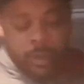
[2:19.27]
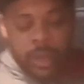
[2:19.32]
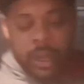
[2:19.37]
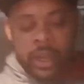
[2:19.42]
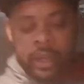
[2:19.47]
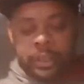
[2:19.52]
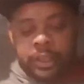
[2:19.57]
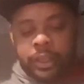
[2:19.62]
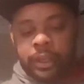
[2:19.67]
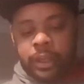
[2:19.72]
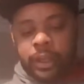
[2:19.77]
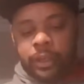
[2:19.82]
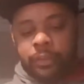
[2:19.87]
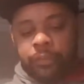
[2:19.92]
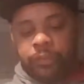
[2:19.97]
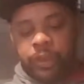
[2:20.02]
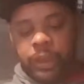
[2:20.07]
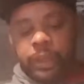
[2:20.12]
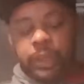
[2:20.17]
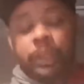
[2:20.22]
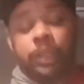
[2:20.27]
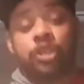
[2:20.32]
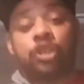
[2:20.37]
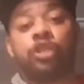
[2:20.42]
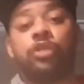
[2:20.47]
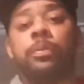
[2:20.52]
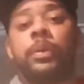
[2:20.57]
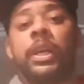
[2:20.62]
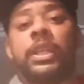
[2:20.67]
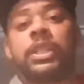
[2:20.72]
and you're feeding
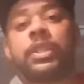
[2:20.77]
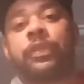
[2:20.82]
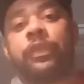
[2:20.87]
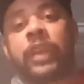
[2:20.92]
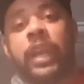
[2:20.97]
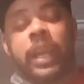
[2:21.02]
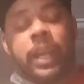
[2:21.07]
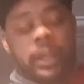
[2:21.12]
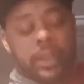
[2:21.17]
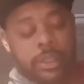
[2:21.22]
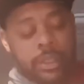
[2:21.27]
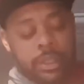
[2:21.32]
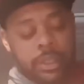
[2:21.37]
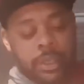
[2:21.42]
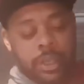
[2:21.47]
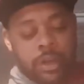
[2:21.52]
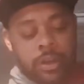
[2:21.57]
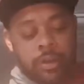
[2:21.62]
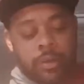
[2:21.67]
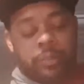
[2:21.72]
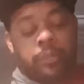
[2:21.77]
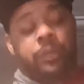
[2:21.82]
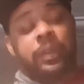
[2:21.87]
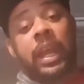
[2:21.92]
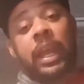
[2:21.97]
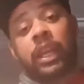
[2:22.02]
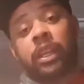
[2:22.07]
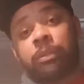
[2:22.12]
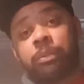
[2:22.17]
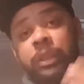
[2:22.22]
too much fat,
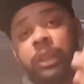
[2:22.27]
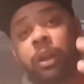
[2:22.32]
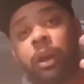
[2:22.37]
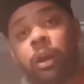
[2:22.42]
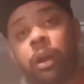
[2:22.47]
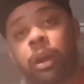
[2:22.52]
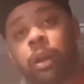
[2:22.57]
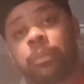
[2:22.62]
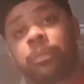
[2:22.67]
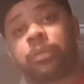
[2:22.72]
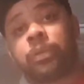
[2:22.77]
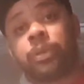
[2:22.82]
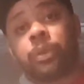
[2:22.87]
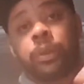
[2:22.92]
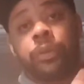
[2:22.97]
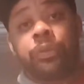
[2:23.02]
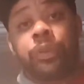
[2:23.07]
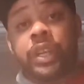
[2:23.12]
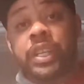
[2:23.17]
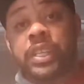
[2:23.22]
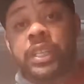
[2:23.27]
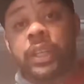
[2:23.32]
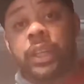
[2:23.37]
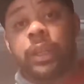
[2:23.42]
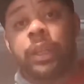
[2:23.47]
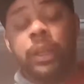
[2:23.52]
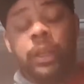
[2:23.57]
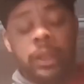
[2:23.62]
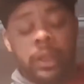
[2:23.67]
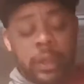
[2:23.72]
that can be harmful and
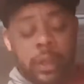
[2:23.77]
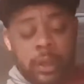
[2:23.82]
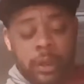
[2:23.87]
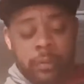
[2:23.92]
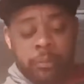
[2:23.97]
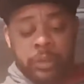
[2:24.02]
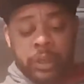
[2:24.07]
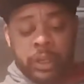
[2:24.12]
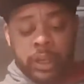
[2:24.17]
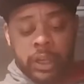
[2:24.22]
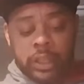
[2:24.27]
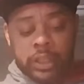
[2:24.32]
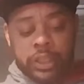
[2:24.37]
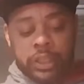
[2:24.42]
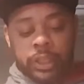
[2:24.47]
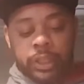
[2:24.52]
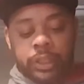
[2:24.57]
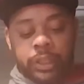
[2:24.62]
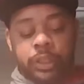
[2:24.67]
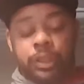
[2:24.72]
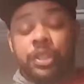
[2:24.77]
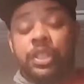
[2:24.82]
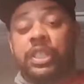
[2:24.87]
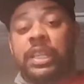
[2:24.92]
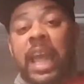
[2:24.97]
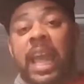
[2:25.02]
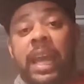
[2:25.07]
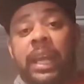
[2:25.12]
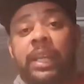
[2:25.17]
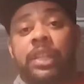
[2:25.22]
risky, because you're just
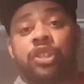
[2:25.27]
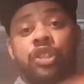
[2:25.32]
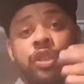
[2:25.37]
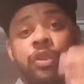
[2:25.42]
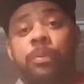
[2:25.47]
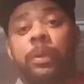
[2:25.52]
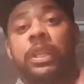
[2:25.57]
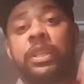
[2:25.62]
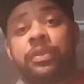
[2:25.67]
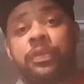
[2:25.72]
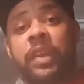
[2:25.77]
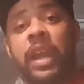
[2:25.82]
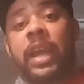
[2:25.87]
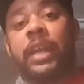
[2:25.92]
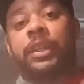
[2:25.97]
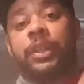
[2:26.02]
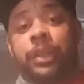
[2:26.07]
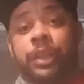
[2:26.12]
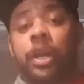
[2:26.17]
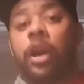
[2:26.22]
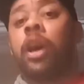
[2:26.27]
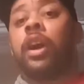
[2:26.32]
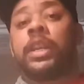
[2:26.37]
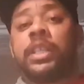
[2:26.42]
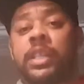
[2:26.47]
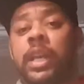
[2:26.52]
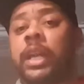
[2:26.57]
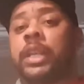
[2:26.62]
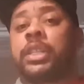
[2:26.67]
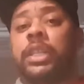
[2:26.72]
adding too much fat, and your dog
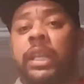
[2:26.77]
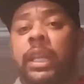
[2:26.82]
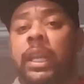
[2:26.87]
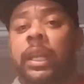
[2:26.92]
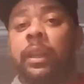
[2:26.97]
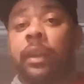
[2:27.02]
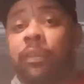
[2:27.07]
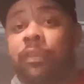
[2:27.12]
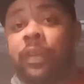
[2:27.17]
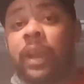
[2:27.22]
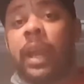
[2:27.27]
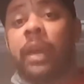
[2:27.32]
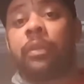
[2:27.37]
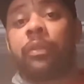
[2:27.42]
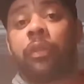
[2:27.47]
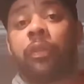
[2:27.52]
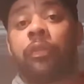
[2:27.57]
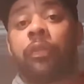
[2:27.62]
is actually getting fat